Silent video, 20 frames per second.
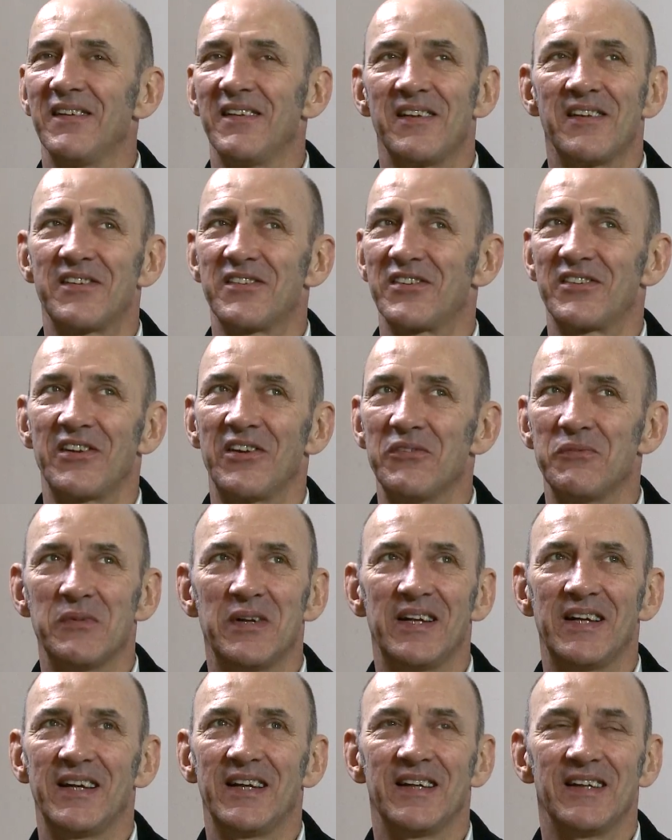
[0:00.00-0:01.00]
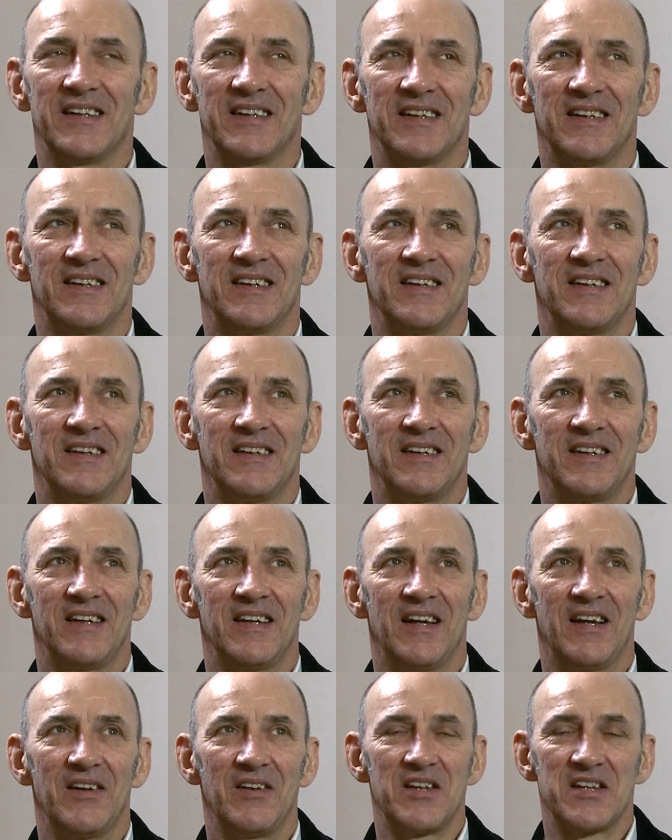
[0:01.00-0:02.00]
There's so many.
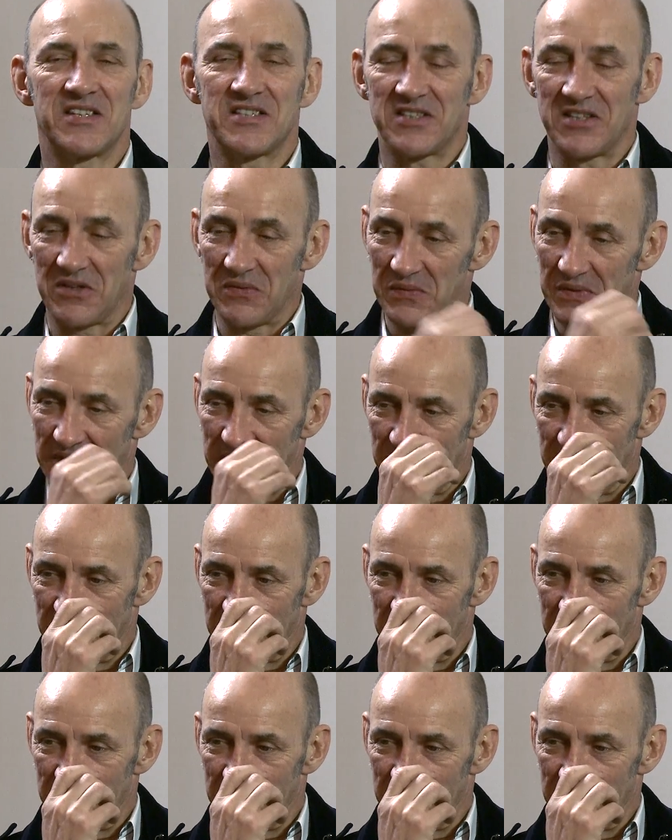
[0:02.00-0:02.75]
There's so many.